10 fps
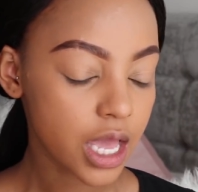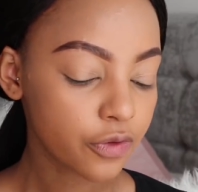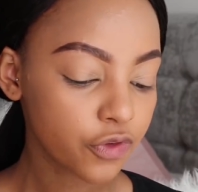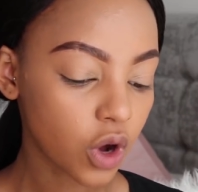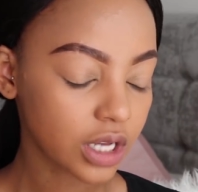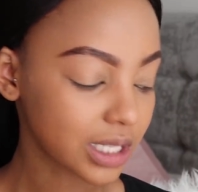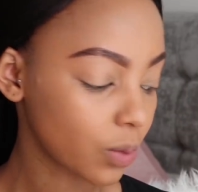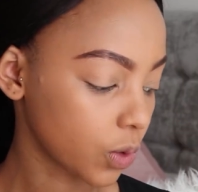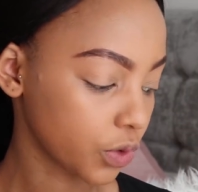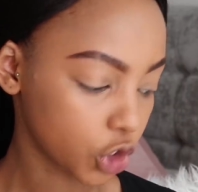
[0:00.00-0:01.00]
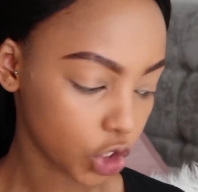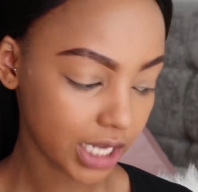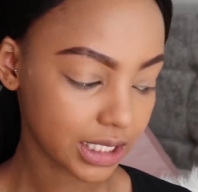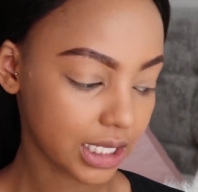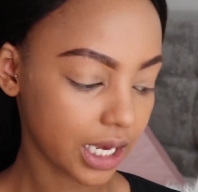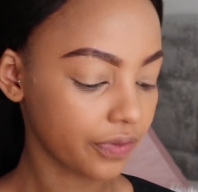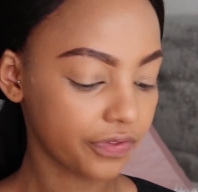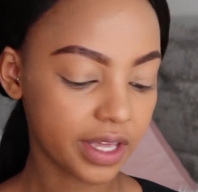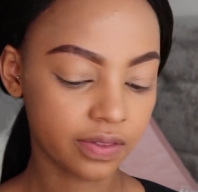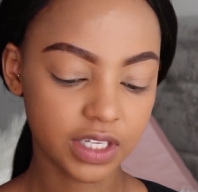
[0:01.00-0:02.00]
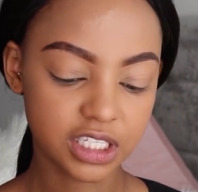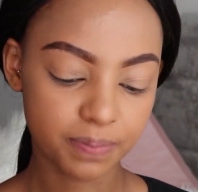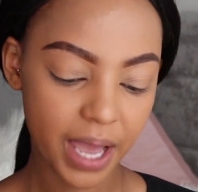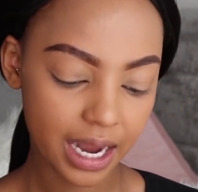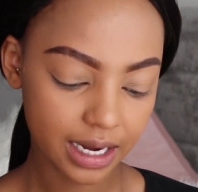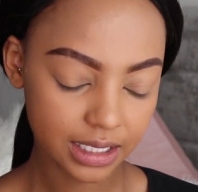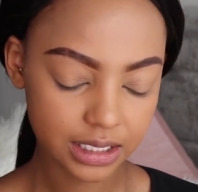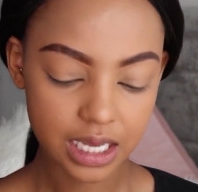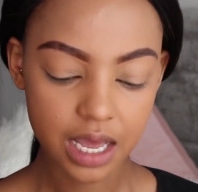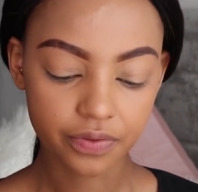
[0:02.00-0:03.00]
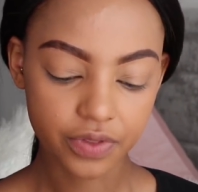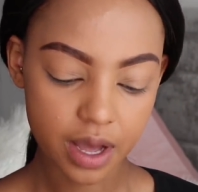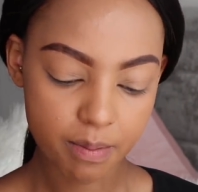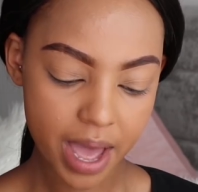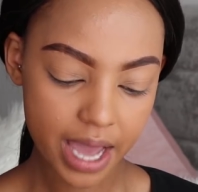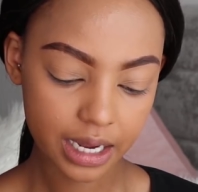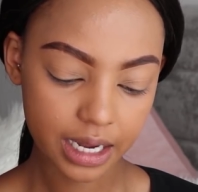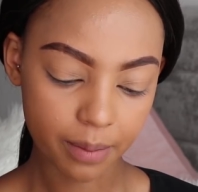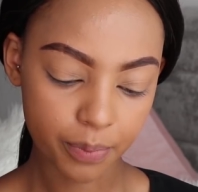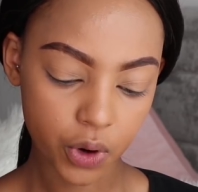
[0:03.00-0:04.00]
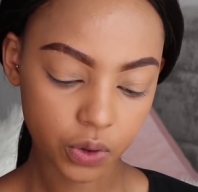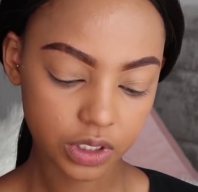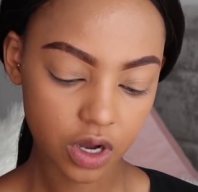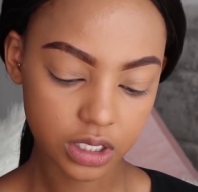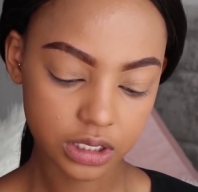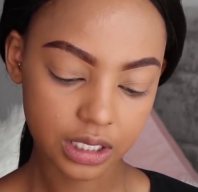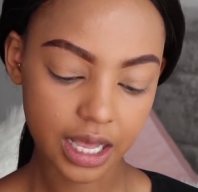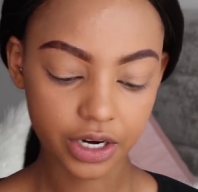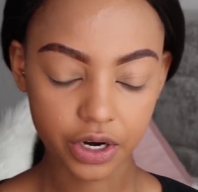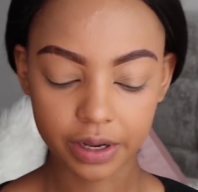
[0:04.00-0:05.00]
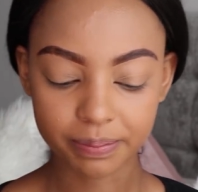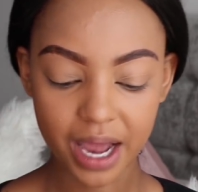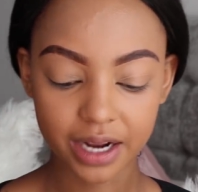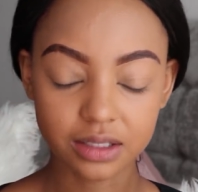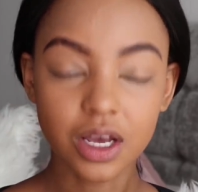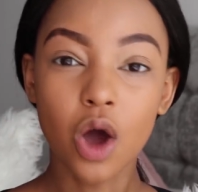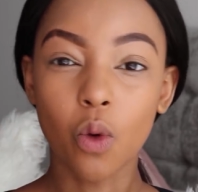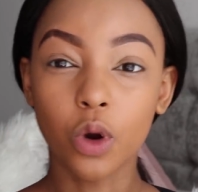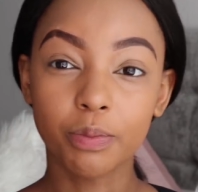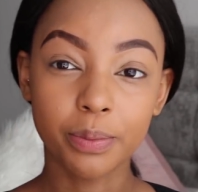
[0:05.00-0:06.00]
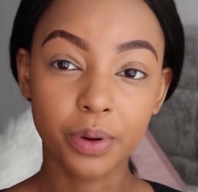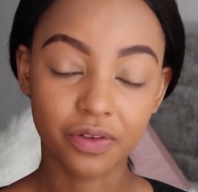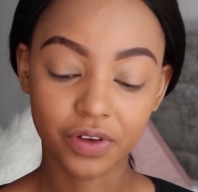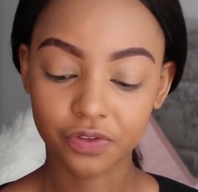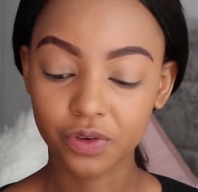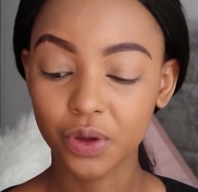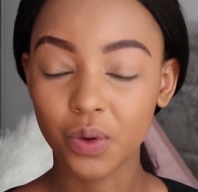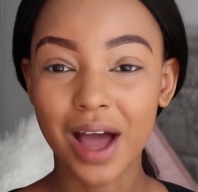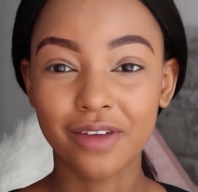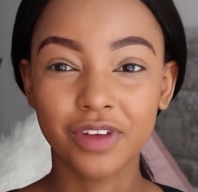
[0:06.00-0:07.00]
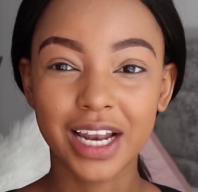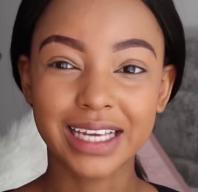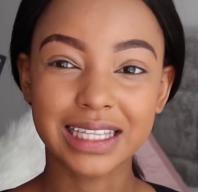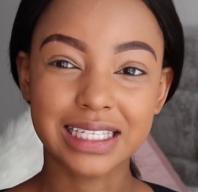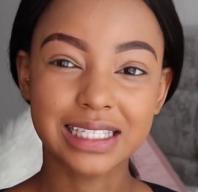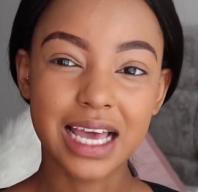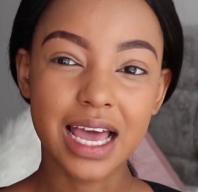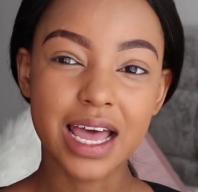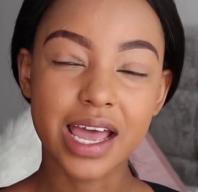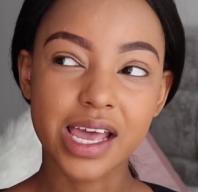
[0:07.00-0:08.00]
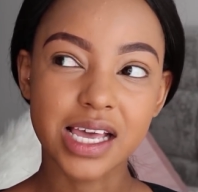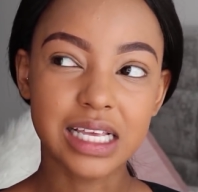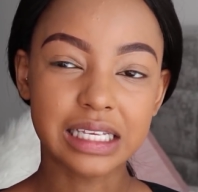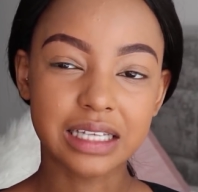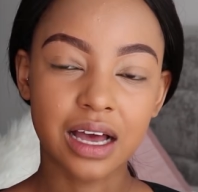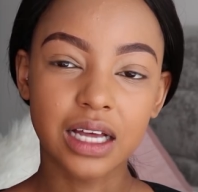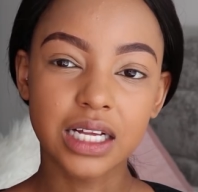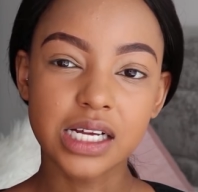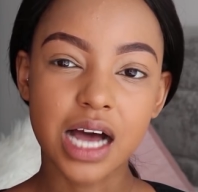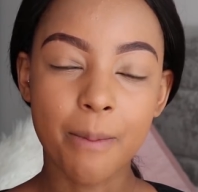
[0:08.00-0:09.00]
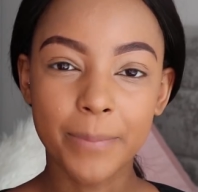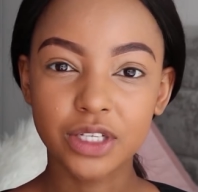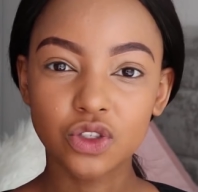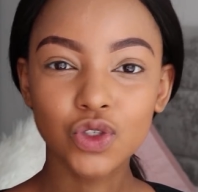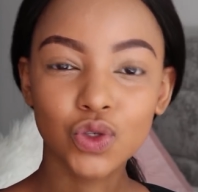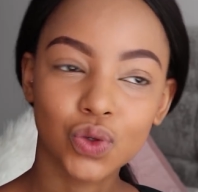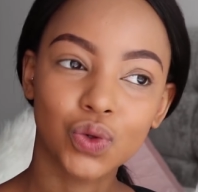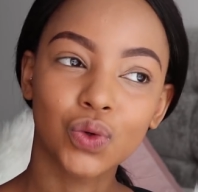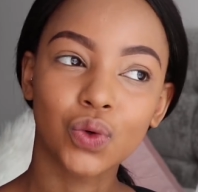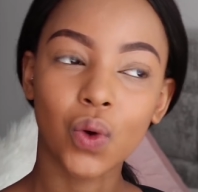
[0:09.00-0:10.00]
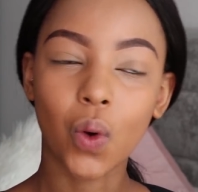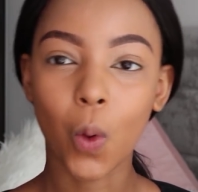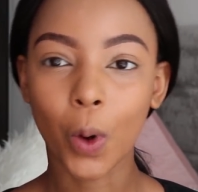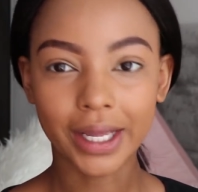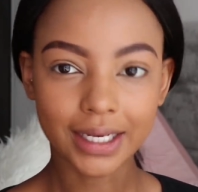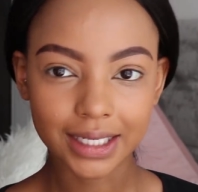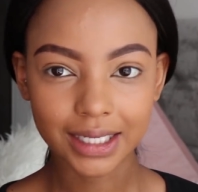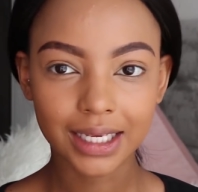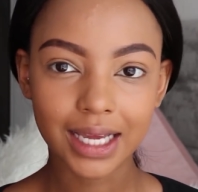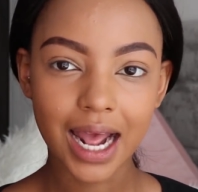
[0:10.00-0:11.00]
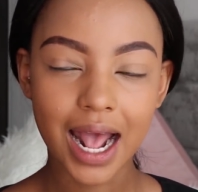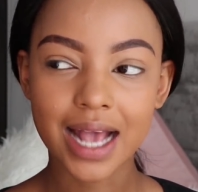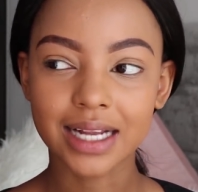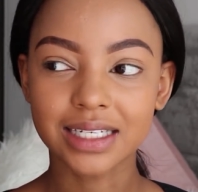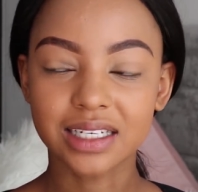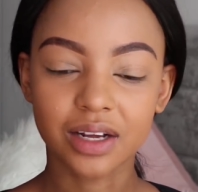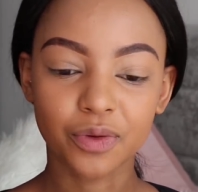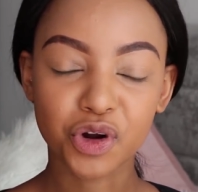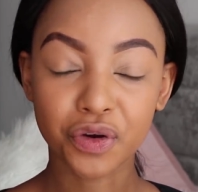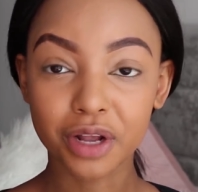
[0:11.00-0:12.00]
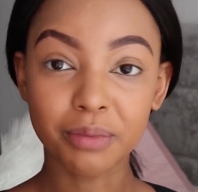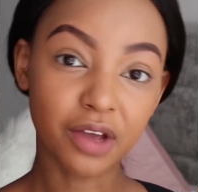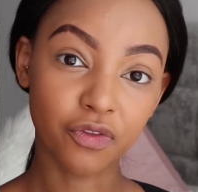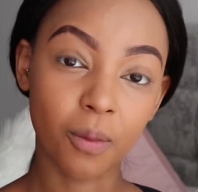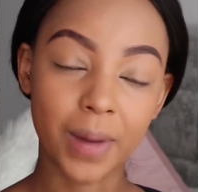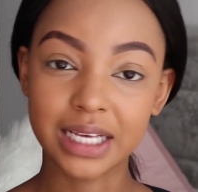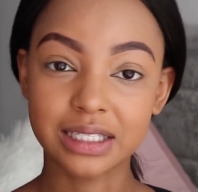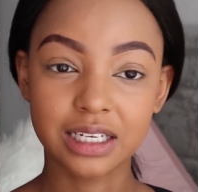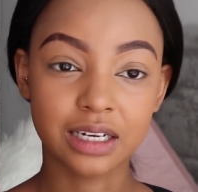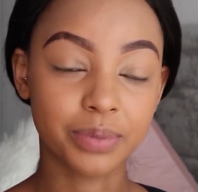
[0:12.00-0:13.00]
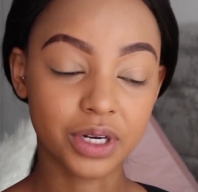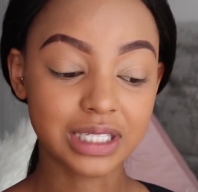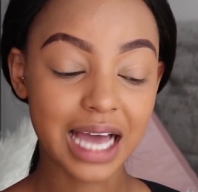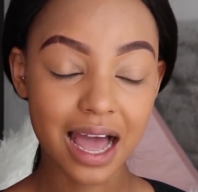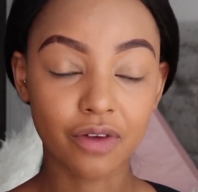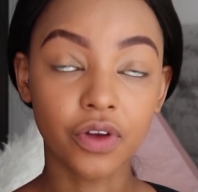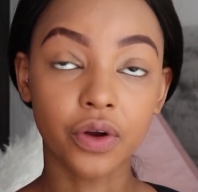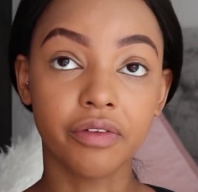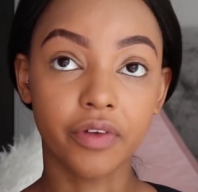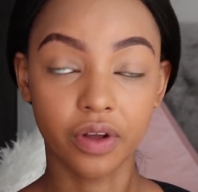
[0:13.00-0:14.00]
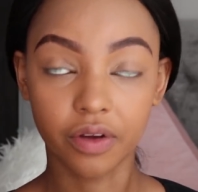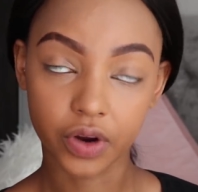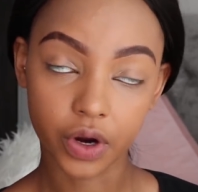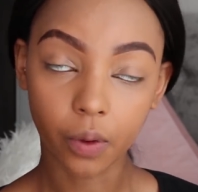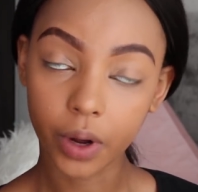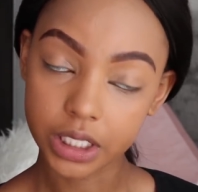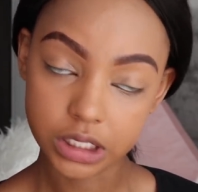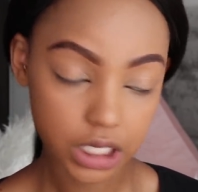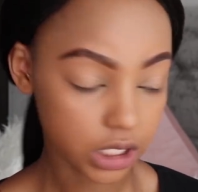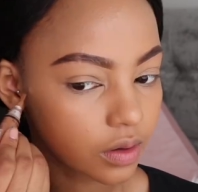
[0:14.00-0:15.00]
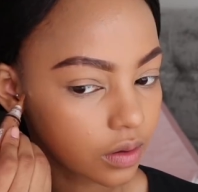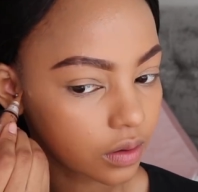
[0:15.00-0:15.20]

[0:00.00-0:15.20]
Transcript: If you are someone with dry skin, then this palette, the MAC Pros Conceal and Correct palette, would be perfect for you. I feel like this is a bit too oily and creamy for my skin because I have very, very, very oily skin.